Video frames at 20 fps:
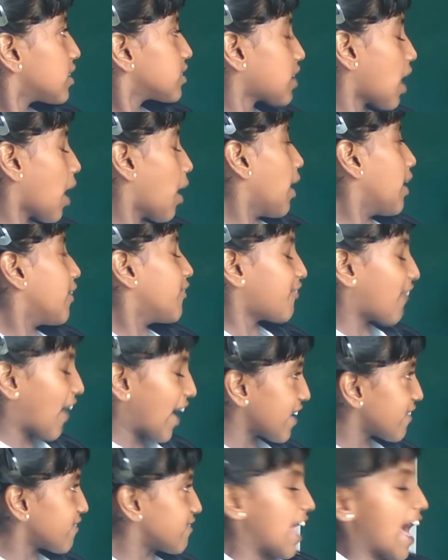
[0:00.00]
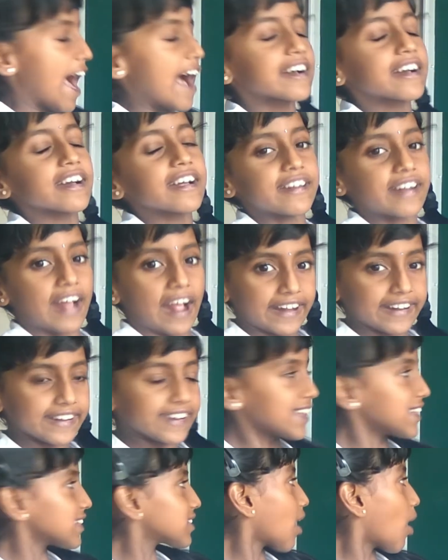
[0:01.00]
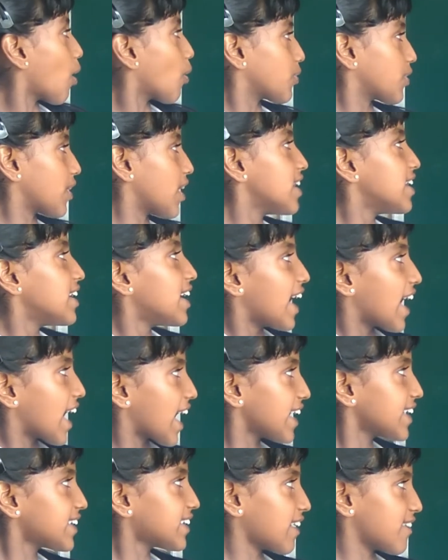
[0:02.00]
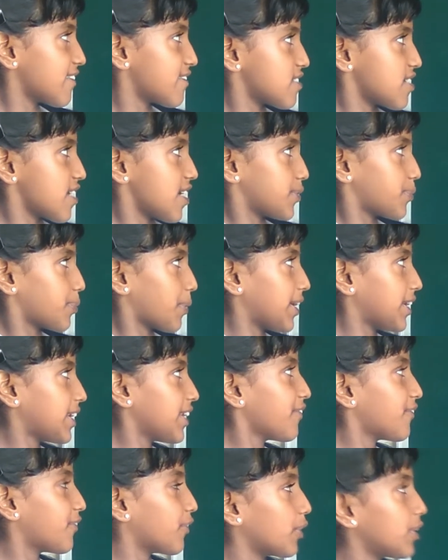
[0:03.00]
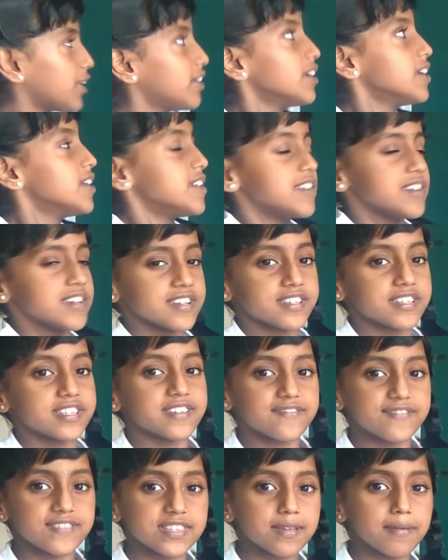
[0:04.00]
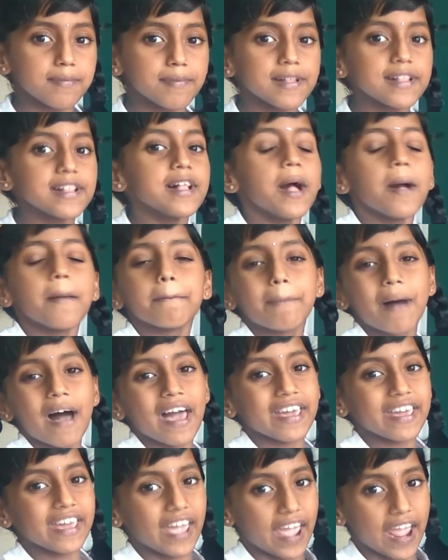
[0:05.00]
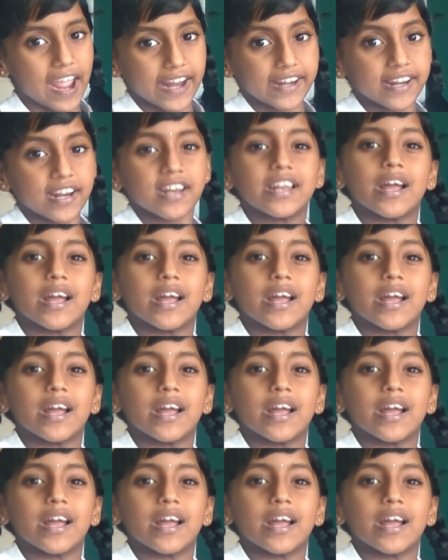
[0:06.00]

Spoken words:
5,19,824 is divisible by 8.